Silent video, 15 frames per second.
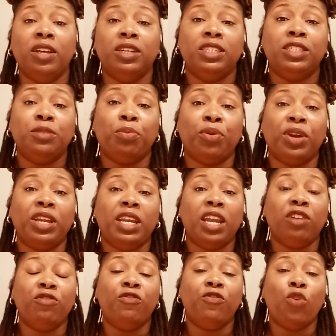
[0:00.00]

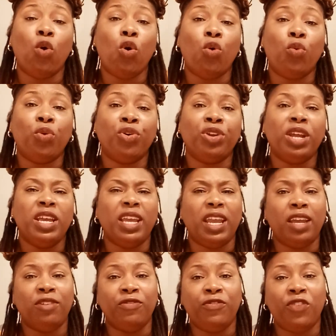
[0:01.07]
springing forward
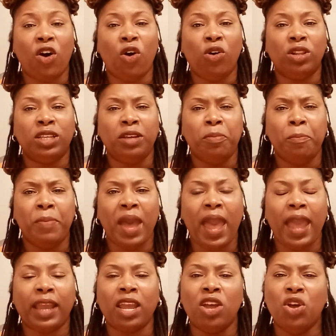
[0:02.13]
and falling
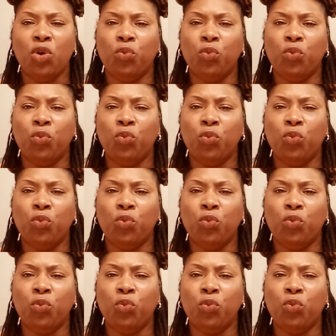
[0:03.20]
back,